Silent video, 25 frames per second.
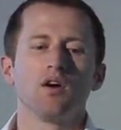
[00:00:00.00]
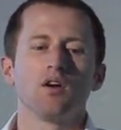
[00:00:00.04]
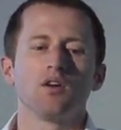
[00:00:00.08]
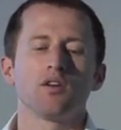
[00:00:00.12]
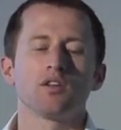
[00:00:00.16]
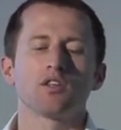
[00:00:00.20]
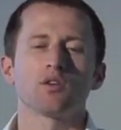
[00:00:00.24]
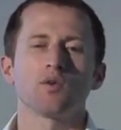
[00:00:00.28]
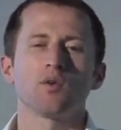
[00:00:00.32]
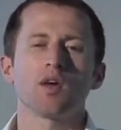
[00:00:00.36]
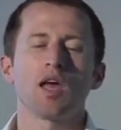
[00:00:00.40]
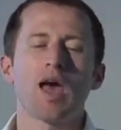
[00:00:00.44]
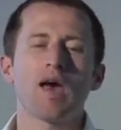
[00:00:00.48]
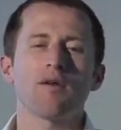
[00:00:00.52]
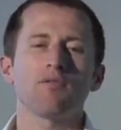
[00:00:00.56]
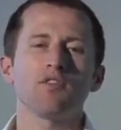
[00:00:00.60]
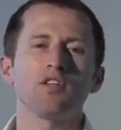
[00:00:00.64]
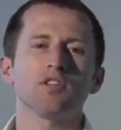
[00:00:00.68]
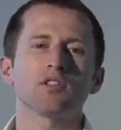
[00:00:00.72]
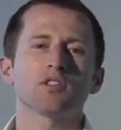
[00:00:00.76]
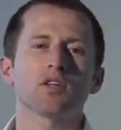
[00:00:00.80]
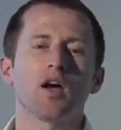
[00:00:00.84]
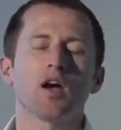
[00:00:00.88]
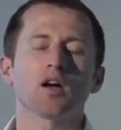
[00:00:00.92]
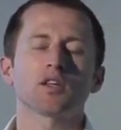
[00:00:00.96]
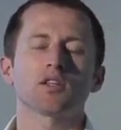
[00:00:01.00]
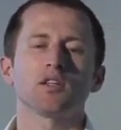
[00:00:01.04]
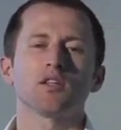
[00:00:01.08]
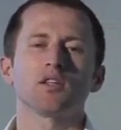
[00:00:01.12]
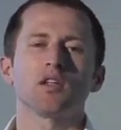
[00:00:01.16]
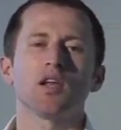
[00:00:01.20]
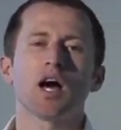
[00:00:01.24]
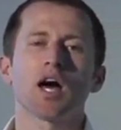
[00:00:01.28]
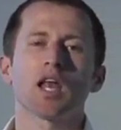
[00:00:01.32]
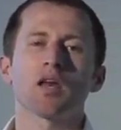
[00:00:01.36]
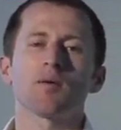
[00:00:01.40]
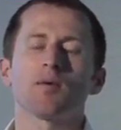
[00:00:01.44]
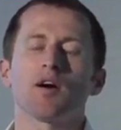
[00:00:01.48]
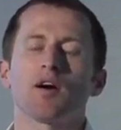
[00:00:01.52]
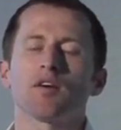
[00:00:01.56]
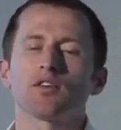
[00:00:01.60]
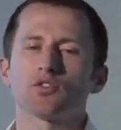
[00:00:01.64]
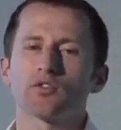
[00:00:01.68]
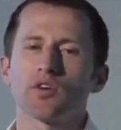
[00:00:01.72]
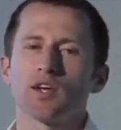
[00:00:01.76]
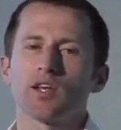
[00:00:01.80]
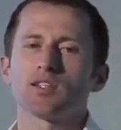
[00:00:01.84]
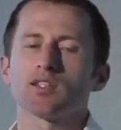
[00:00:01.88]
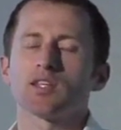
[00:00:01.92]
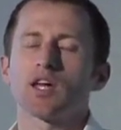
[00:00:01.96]
So we haven't talked a lot about
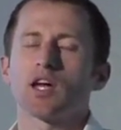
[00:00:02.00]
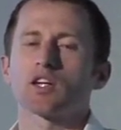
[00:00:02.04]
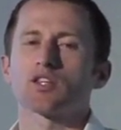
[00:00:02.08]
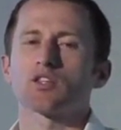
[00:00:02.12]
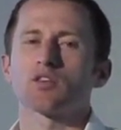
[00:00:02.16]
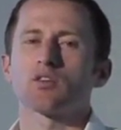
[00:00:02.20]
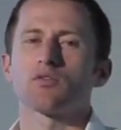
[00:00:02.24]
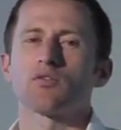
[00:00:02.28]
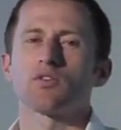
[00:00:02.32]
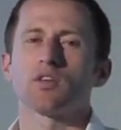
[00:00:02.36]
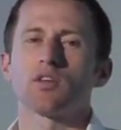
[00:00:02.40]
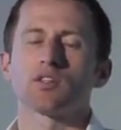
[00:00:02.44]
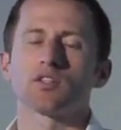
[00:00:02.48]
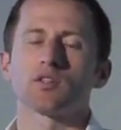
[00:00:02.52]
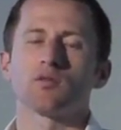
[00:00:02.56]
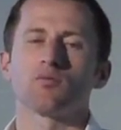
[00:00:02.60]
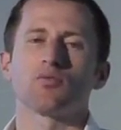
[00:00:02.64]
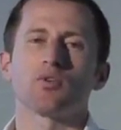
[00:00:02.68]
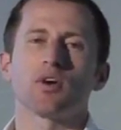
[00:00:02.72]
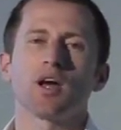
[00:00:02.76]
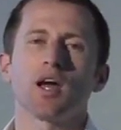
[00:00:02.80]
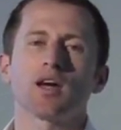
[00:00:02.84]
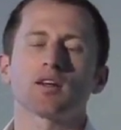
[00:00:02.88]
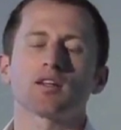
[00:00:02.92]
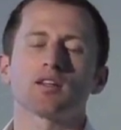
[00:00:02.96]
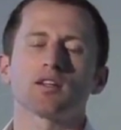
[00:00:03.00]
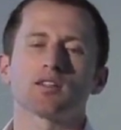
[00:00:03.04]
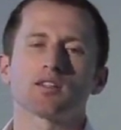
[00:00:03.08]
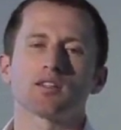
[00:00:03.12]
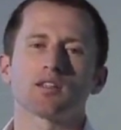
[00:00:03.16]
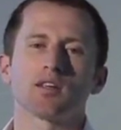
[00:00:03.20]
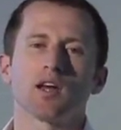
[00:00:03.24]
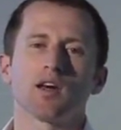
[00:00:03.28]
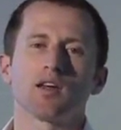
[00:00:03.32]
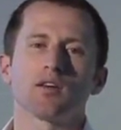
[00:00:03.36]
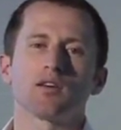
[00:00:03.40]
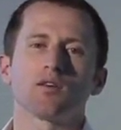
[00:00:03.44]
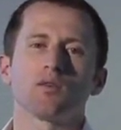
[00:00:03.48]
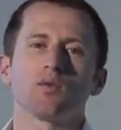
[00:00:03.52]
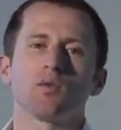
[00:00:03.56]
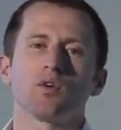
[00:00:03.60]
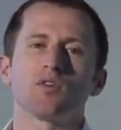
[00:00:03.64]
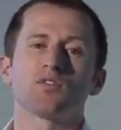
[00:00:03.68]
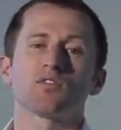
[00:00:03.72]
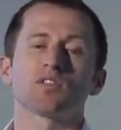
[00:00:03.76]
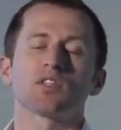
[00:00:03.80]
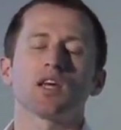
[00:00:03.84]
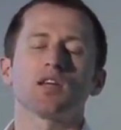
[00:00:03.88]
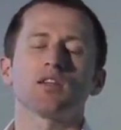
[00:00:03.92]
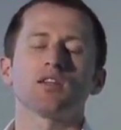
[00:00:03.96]
transaction fees in practice yet.
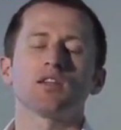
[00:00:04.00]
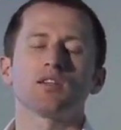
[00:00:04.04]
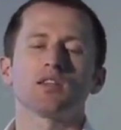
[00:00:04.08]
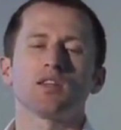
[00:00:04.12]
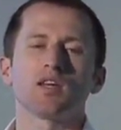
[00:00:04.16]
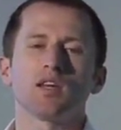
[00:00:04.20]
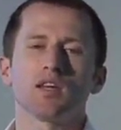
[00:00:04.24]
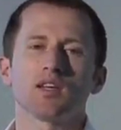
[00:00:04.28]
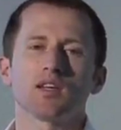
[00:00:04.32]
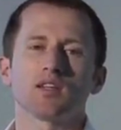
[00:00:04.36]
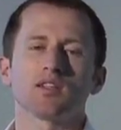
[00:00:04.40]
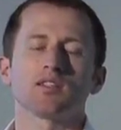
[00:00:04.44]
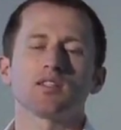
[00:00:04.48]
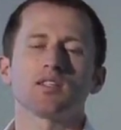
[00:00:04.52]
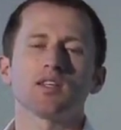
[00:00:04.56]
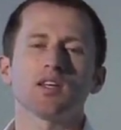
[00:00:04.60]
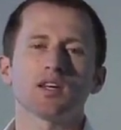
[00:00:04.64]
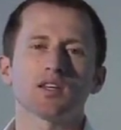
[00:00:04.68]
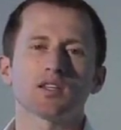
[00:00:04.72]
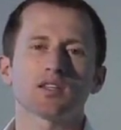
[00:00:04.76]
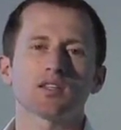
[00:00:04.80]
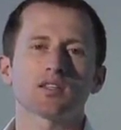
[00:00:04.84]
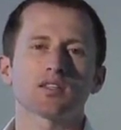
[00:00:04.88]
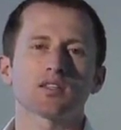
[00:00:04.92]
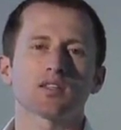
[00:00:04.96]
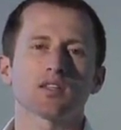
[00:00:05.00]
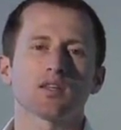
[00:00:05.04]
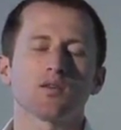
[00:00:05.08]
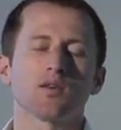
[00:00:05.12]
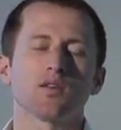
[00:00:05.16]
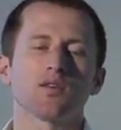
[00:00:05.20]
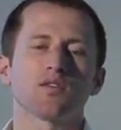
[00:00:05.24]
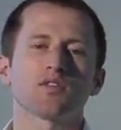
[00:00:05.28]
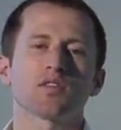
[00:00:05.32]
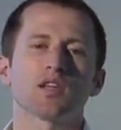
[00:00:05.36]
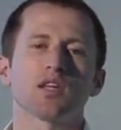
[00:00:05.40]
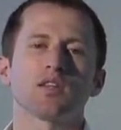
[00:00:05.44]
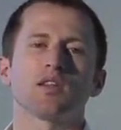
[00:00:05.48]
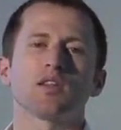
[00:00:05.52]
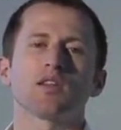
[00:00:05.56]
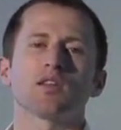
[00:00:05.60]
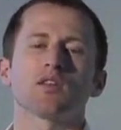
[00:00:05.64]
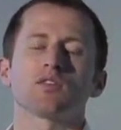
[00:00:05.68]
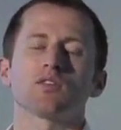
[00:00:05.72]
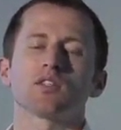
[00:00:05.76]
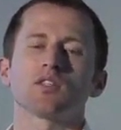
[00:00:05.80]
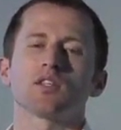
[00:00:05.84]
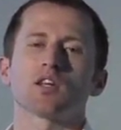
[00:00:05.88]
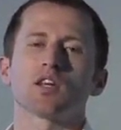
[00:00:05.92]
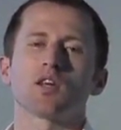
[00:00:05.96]
We've said that they exist, and we've said that
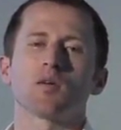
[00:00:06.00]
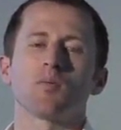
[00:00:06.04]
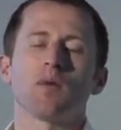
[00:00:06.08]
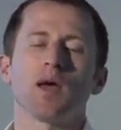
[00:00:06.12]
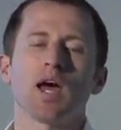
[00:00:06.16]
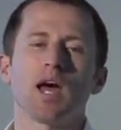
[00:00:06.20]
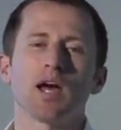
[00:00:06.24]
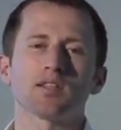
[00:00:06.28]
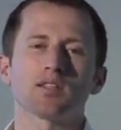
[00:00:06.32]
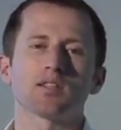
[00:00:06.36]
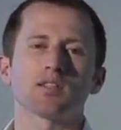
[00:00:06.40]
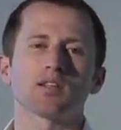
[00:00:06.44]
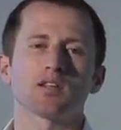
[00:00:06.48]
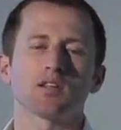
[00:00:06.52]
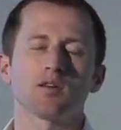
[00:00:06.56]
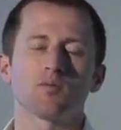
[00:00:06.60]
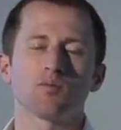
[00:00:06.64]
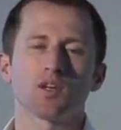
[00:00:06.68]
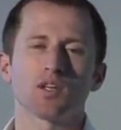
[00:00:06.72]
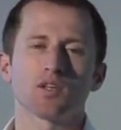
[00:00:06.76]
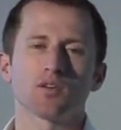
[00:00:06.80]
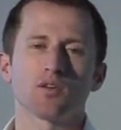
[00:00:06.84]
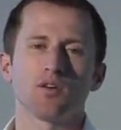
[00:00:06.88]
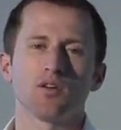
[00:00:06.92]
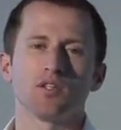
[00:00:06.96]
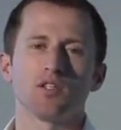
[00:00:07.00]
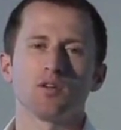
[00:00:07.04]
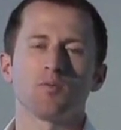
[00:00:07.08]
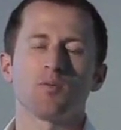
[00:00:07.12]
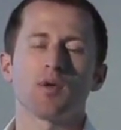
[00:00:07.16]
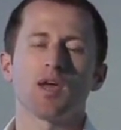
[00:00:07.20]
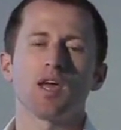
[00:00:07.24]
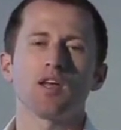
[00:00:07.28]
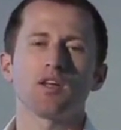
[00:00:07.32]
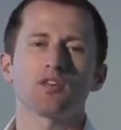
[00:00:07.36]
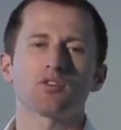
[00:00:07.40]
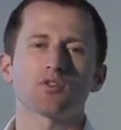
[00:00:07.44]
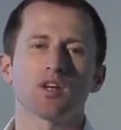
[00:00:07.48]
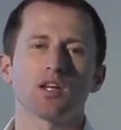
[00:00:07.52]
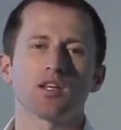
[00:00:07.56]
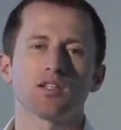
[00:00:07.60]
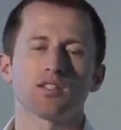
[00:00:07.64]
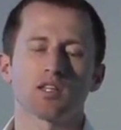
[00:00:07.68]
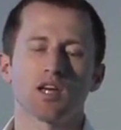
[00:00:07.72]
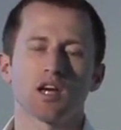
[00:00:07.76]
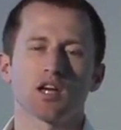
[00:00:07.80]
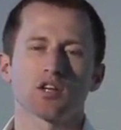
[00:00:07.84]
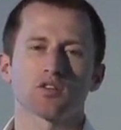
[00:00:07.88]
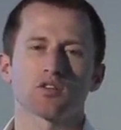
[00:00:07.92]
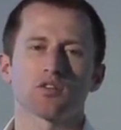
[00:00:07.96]
there's the capacity in Bitcoin to pay
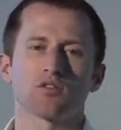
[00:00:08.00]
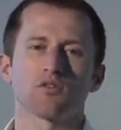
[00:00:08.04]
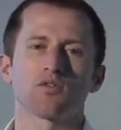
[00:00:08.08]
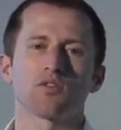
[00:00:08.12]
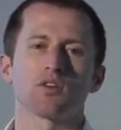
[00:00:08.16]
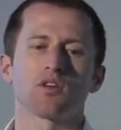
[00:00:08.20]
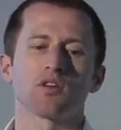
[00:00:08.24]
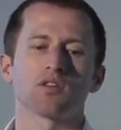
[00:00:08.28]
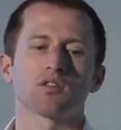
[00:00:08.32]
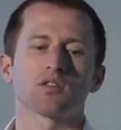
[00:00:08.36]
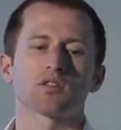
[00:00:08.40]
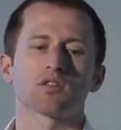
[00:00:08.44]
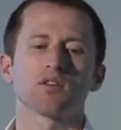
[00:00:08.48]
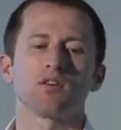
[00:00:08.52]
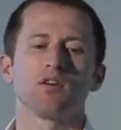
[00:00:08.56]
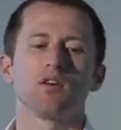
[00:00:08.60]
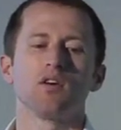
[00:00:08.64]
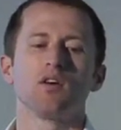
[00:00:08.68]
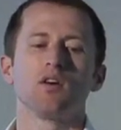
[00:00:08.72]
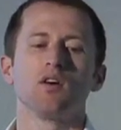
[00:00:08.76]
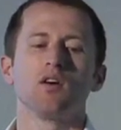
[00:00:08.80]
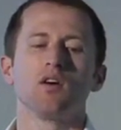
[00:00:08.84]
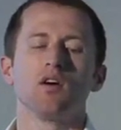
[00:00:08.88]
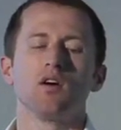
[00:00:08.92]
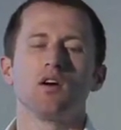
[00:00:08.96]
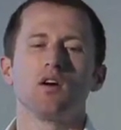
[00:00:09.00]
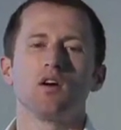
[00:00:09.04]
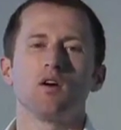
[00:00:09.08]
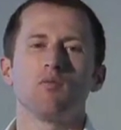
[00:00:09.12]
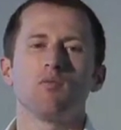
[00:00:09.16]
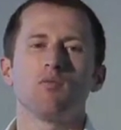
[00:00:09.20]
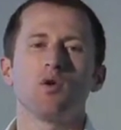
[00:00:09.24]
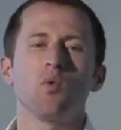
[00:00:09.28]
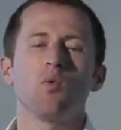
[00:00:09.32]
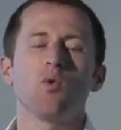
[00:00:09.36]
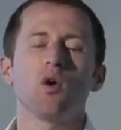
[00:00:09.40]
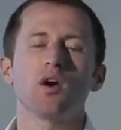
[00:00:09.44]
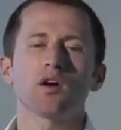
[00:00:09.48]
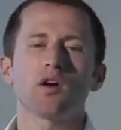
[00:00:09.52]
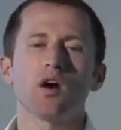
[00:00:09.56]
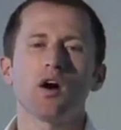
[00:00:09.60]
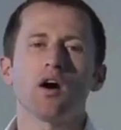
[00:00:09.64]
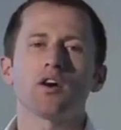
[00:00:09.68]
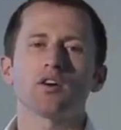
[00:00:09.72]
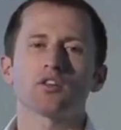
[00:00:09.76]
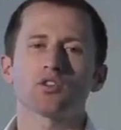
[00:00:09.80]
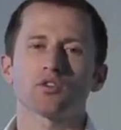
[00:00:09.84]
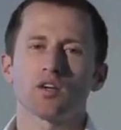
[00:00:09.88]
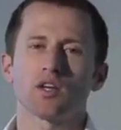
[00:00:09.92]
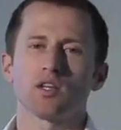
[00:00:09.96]
transaction fees. But what
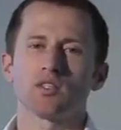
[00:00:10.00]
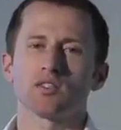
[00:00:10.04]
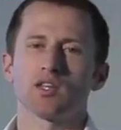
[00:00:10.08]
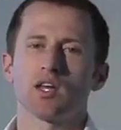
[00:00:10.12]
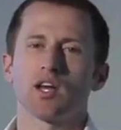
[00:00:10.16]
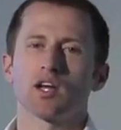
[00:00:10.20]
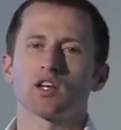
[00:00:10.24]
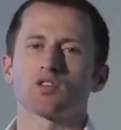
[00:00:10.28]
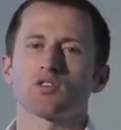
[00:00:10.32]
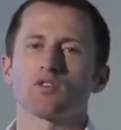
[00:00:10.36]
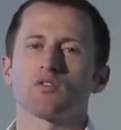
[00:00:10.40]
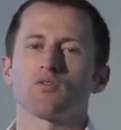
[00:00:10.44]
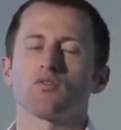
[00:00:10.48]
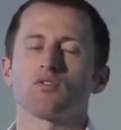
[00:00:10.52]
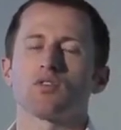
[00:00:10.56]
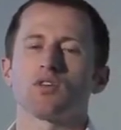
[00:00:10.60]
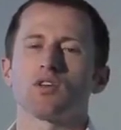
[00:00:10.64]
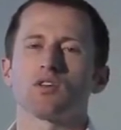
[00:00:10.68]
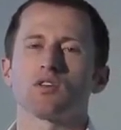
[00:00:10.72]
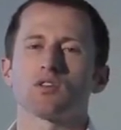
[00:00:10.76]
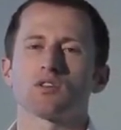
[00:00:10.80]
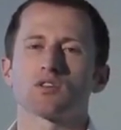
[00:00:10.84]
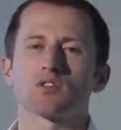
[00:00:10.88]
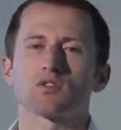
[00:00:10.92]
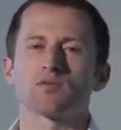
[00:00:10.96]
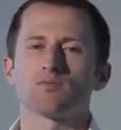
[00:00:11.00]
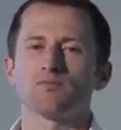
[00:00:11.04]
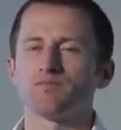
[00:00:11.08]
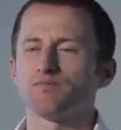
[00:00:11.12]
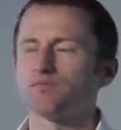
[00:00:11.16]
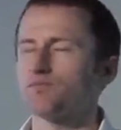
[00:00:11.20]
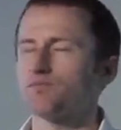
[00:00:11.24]
are transaction fees?